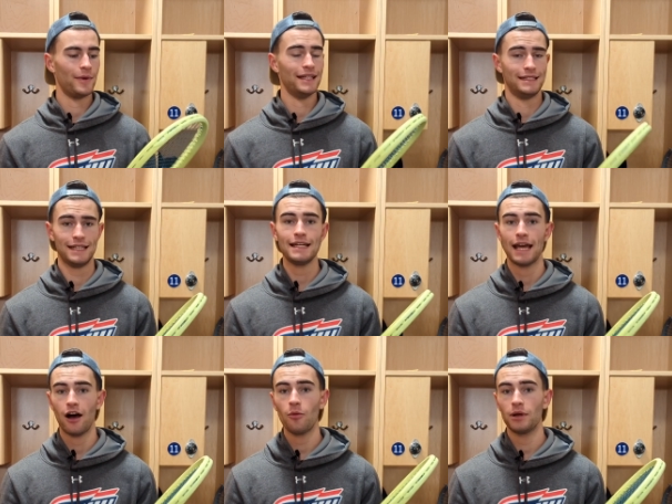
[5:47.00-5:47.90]
It did
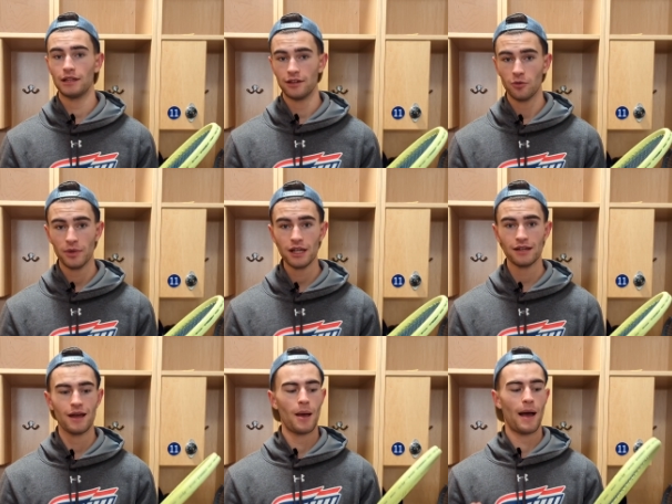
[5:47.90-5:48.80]
help a little
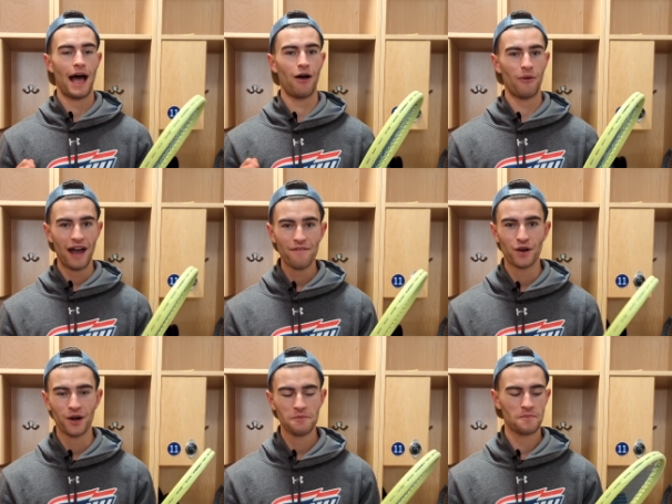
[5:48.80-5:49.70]
bit.
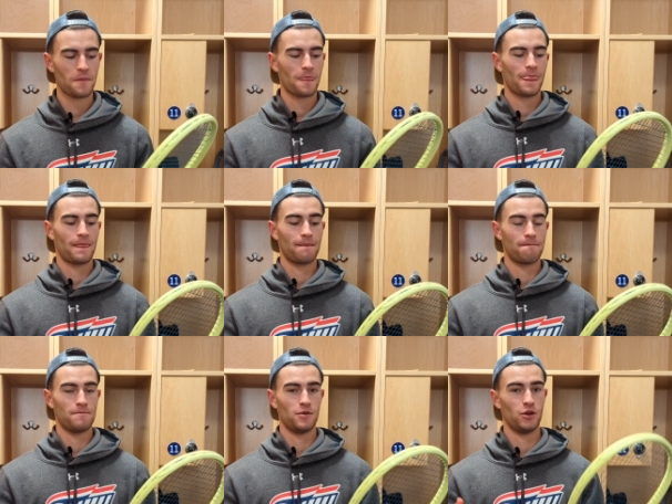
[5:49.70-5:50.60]
However,
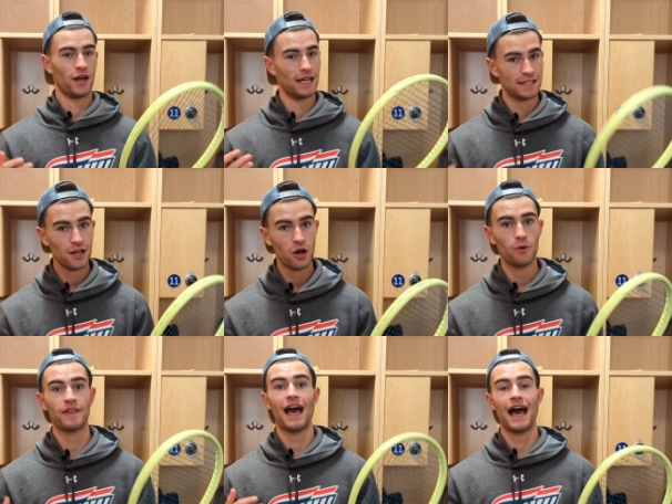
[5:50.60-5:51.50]
you guys know
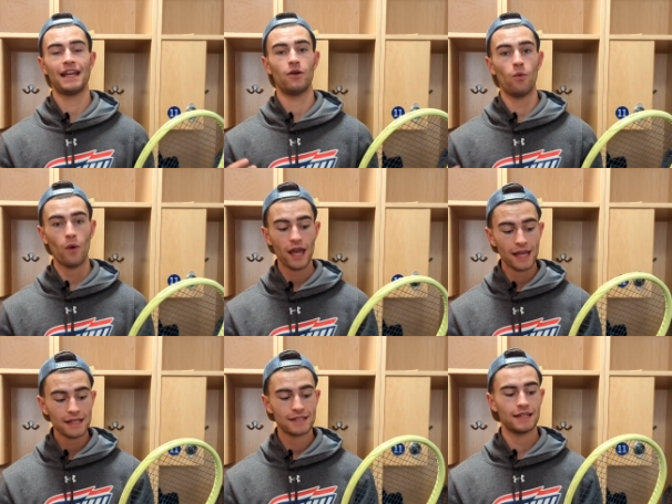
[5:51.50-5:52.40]
with adding
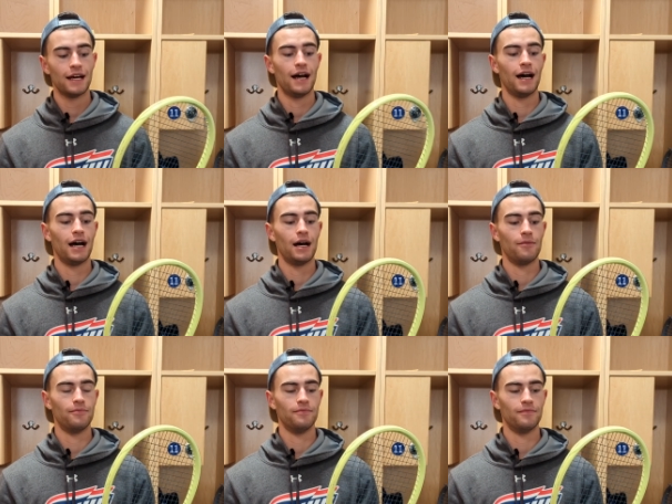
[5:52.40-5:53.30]
weight, you
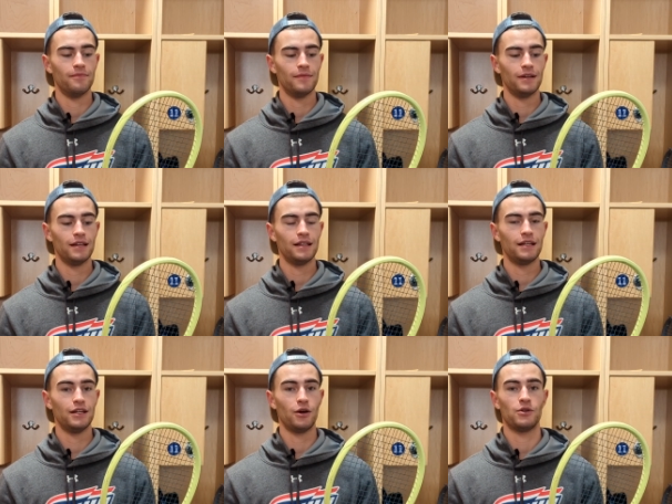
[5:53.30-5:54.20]
know,
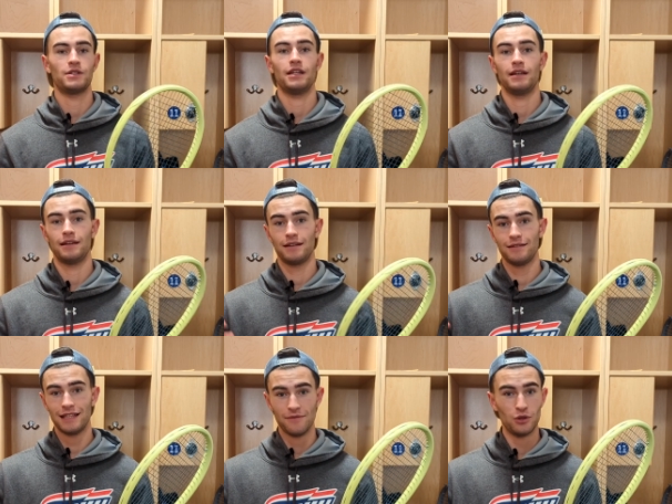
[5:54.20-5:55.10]
it's going to
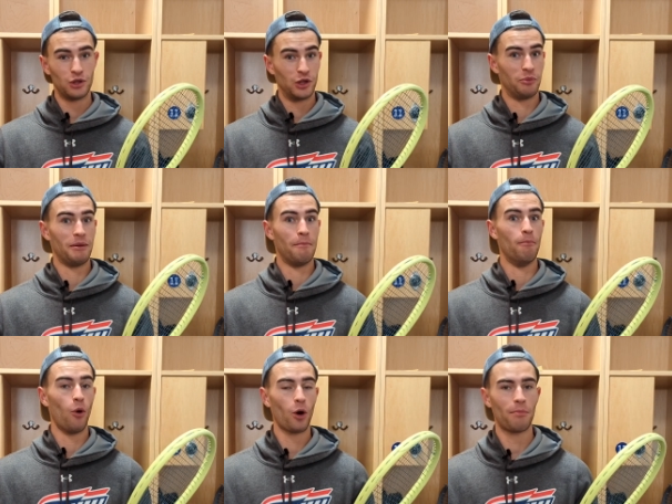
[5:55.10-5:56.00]
give you a little bit
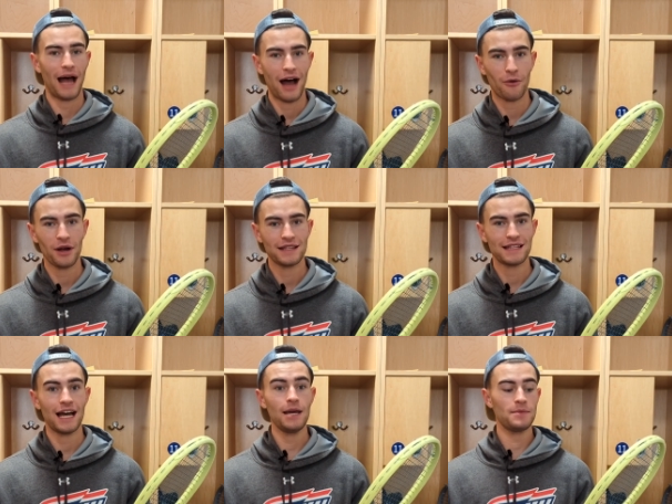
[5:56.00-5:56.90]
more power at
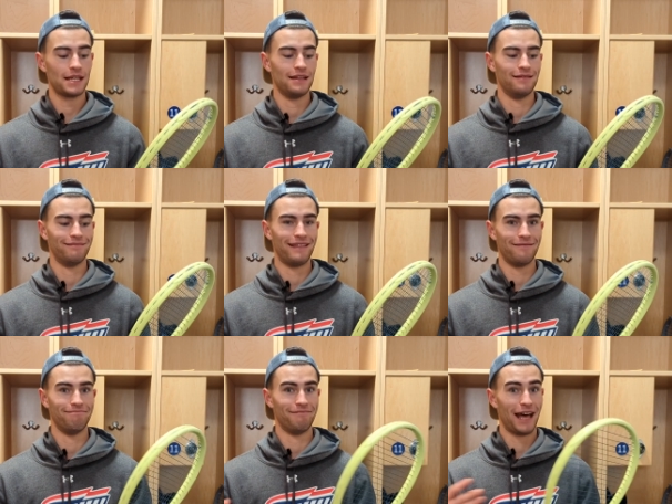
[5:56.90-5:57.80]
times, and
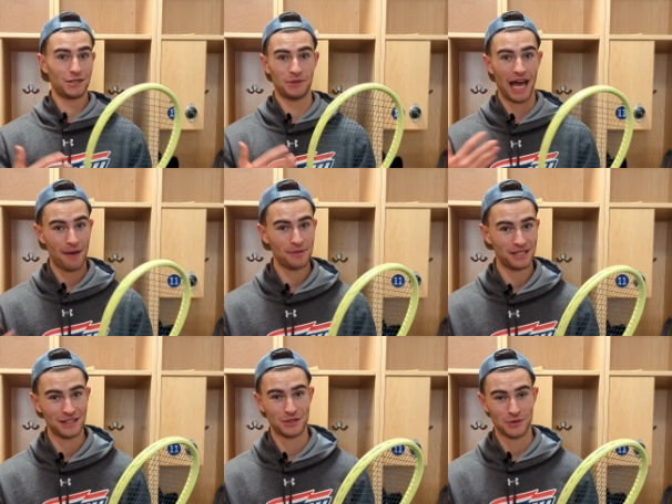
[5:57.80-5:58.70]
that's what
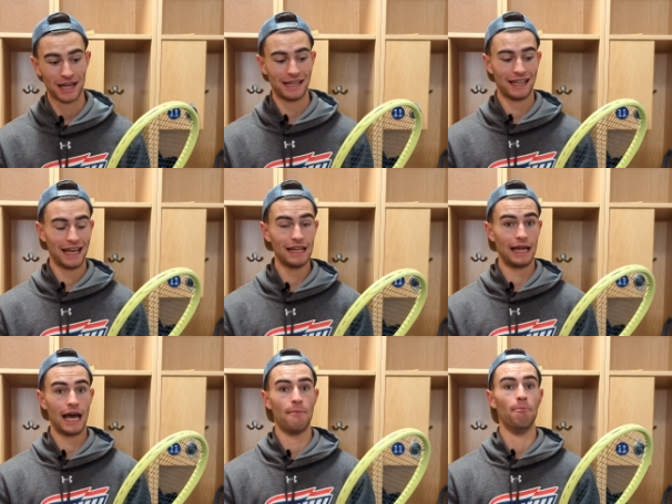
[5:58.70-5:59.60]
happened to this racket again.
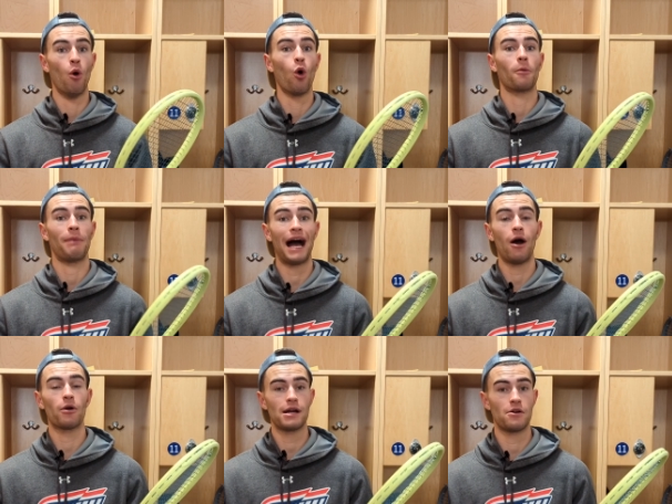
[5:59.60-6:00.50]
I got more
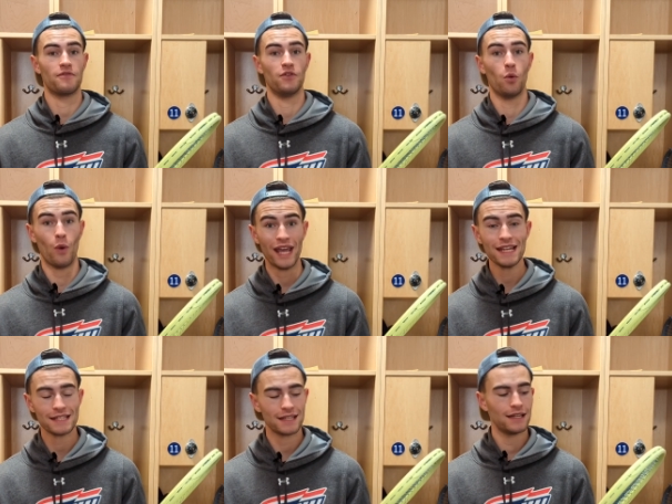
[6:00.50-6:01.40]
power out of the
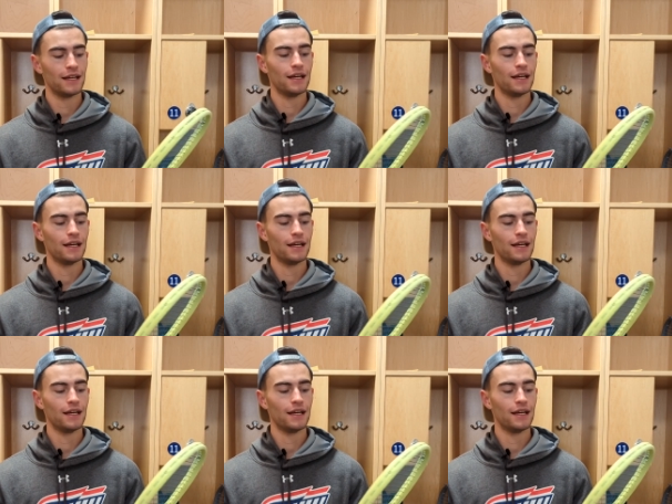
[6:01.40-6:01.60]
weight.